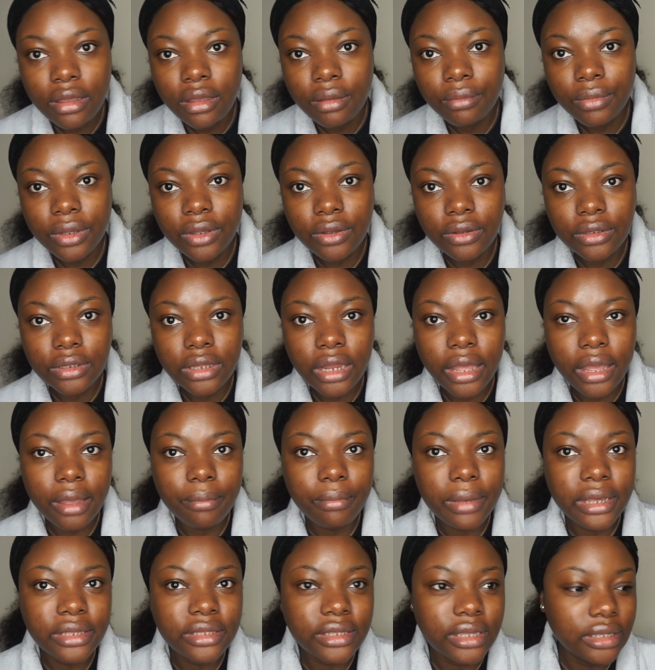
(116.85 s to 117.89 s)
because like
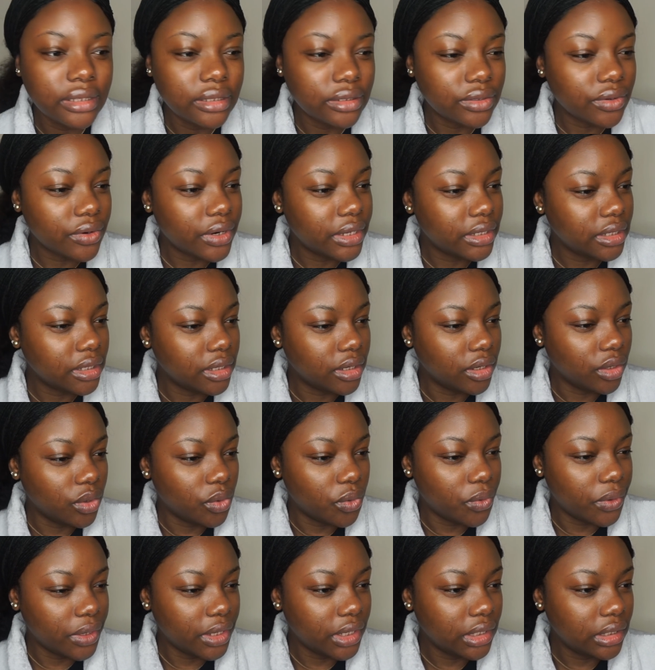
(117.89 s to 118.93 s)
my skin is already
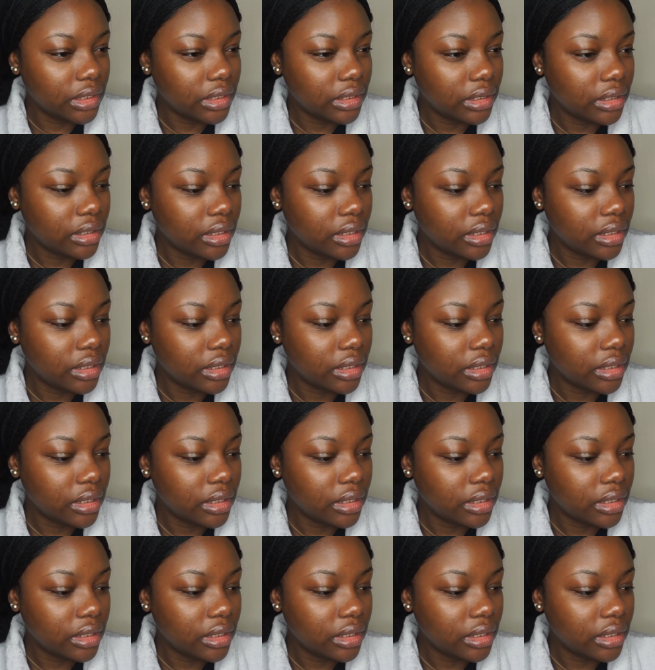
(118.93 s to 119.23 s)
glowing.